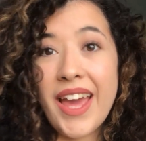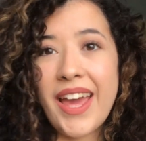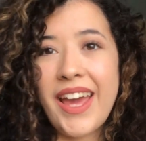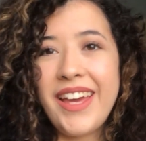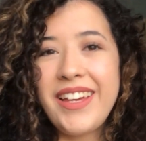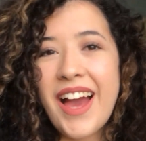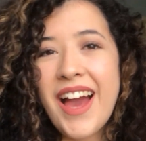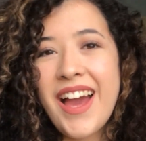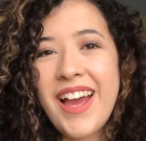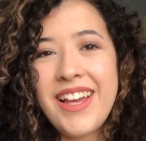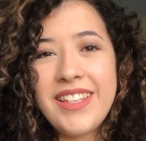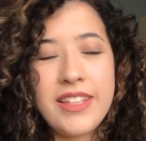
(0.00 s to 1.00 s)
Hey
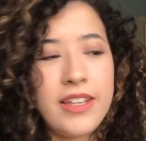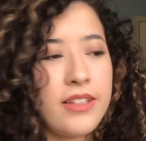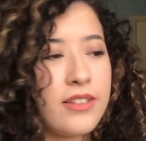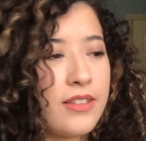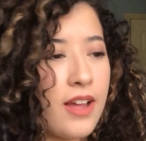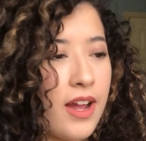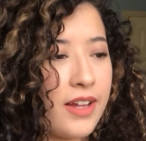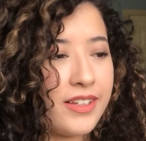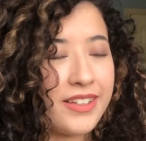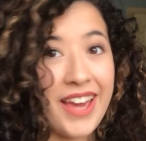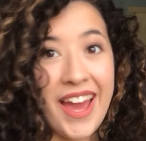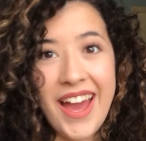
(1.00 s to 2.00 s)
guys, it's
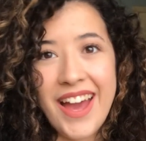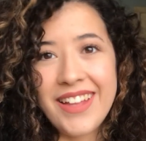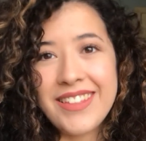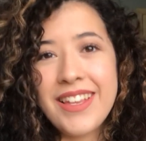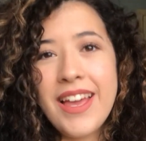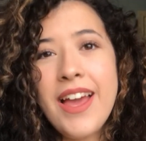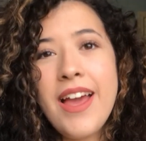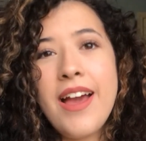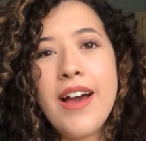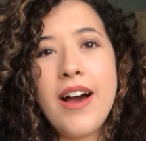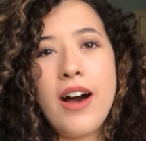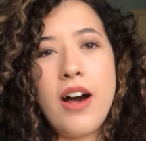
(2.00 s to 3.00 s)
Tanya Cat.
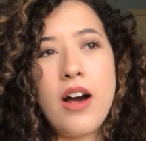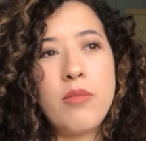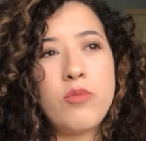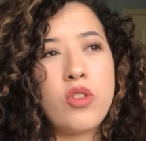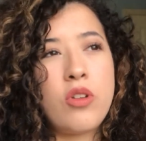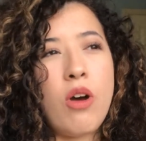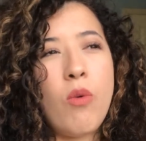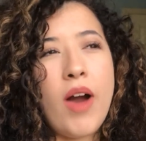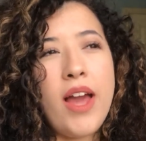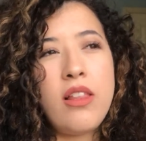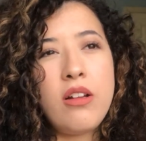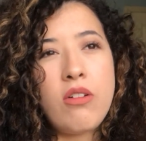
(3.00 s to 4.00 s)
Um, so a
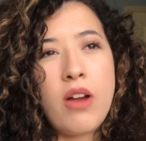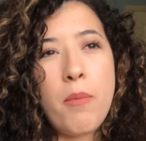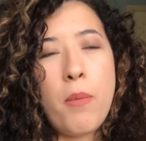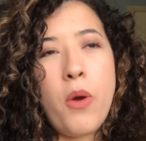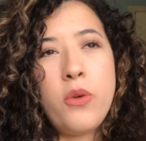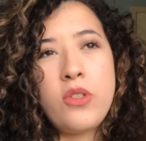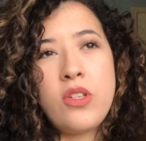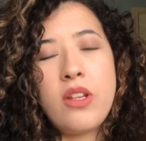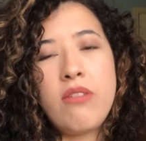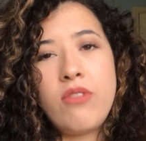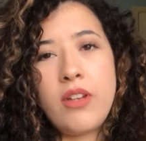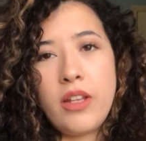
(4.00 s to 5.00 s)
while ago I posted
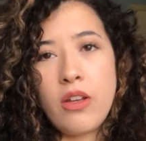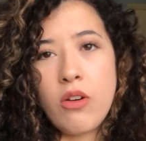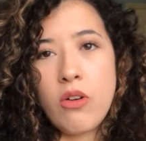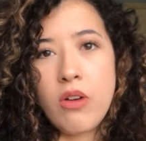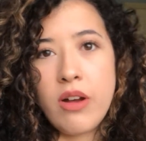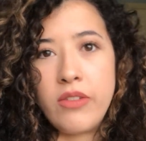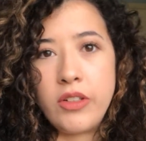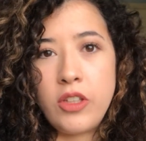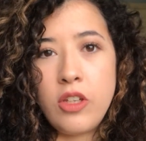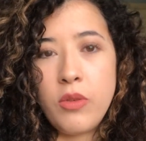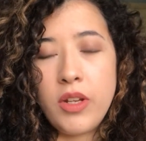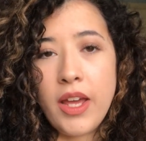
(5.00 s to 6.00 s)
a video of a
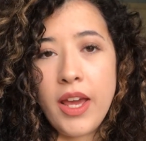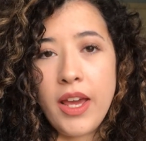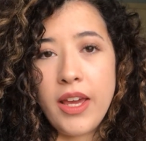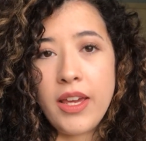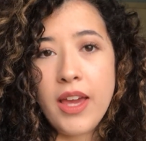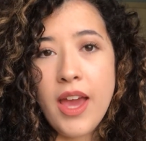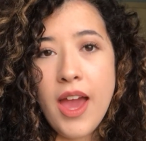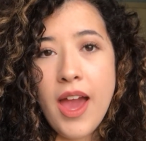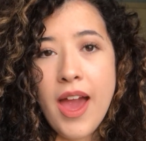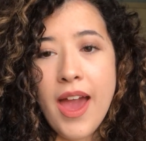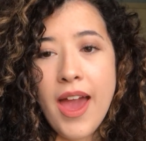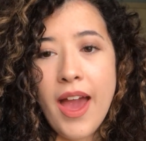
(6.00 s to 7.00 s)
Q&A
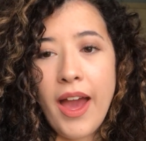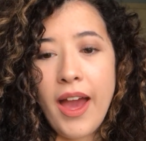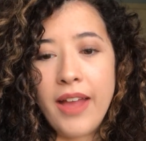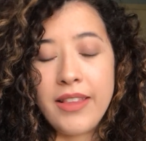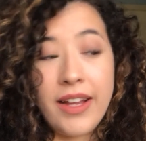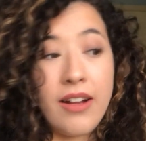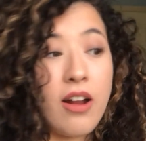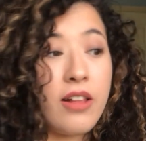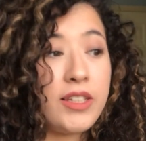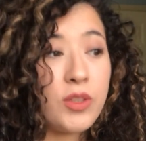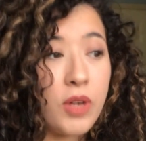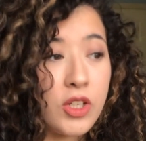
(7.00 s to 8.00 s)
and I got all
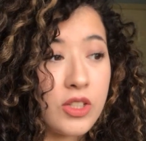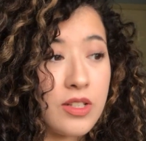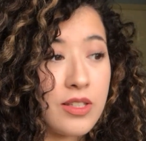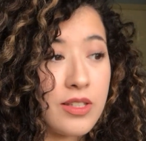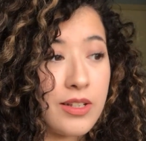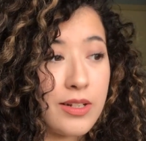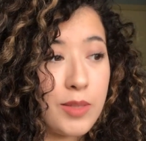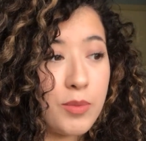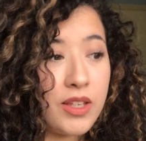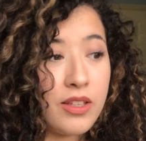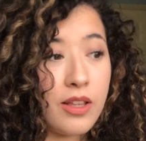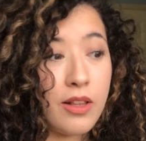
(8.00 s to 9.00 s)
these questions and it's
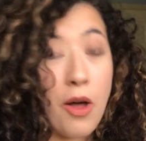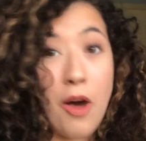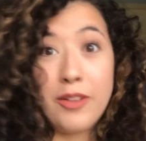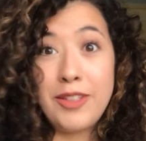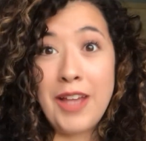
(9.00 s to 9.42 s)
been a long